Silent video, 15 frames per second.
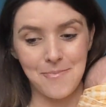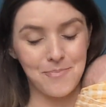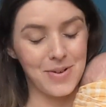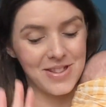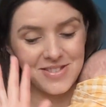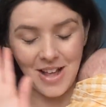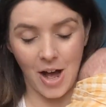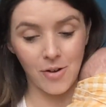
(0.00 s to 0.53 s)

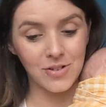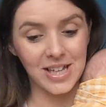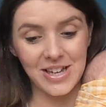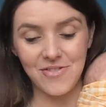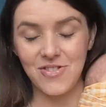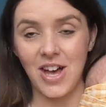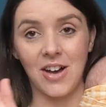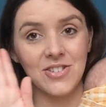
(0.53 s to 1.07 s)
But I'll
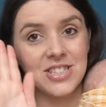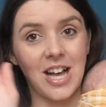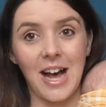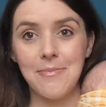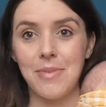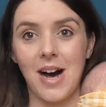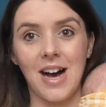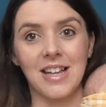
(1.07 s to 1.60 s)

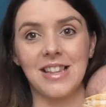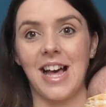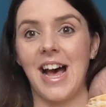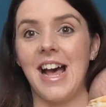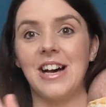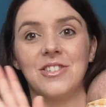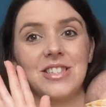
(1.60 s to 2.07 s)
side path that,